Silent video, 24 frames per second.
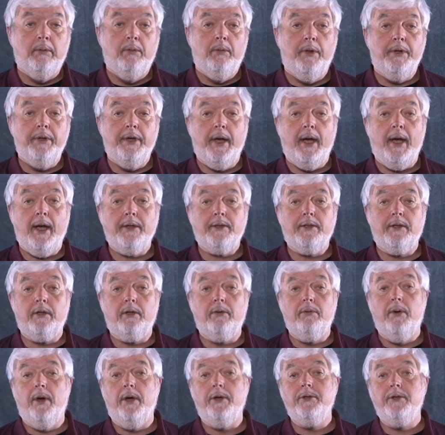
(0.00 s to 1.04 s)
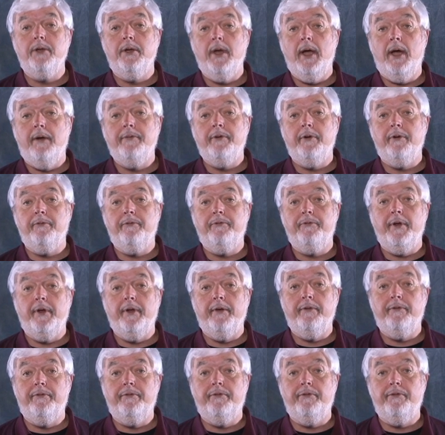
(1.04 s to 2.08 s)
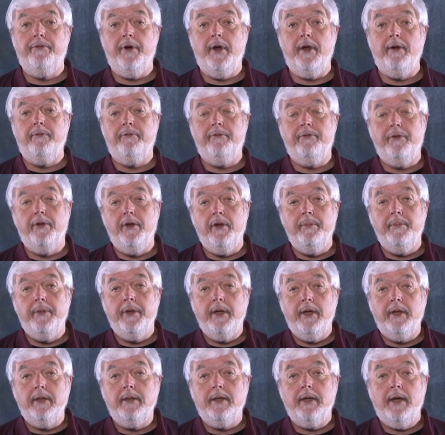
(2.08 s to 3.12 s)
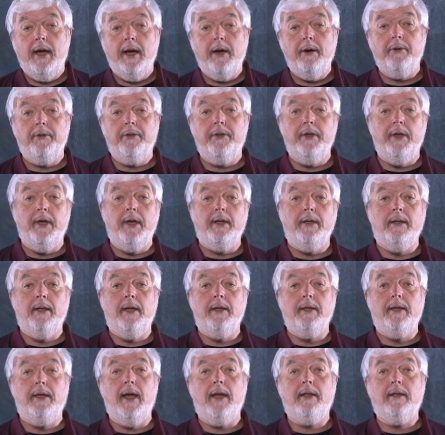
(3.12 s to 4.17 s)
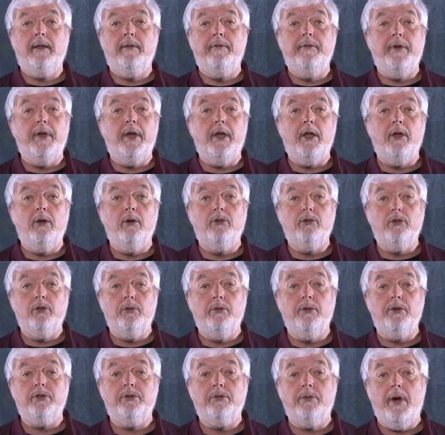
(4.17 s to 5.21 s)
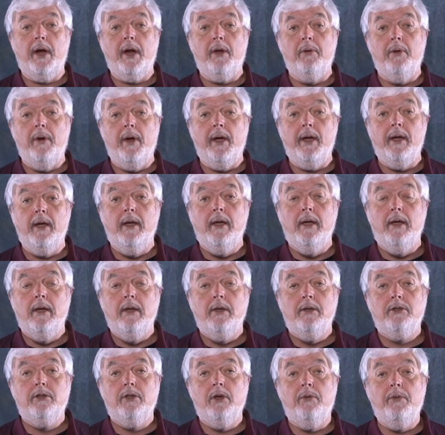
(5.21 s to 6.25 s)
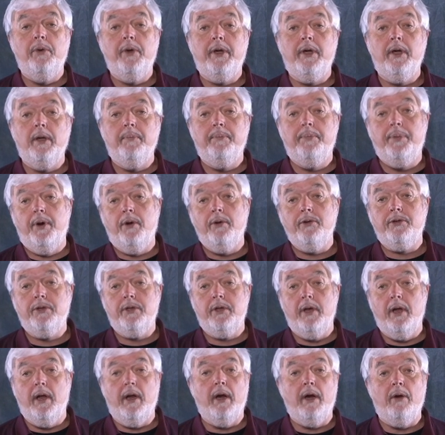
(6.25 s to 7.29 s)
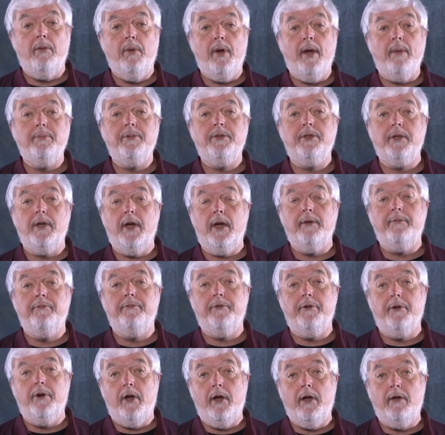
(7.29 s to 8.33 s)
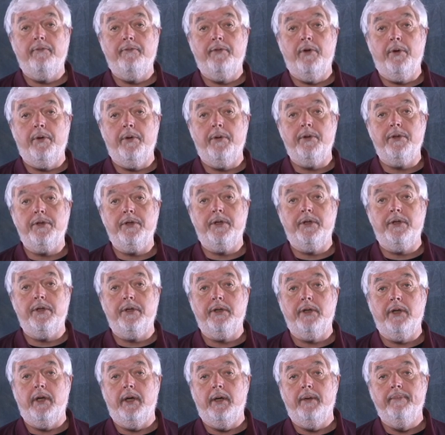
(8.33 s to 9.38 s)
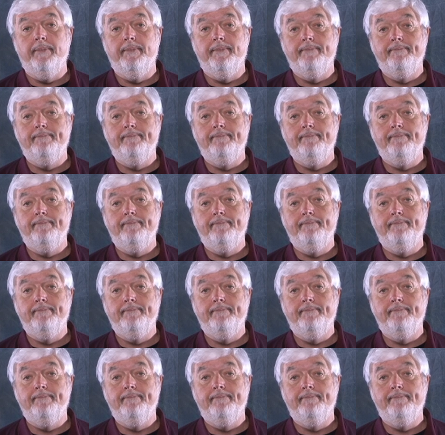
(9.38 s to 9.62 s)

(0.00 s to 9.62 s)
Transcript: When you ask the question, have your friend film the entire thing, then get the video to us right away so we can post it on our website for all voters to see.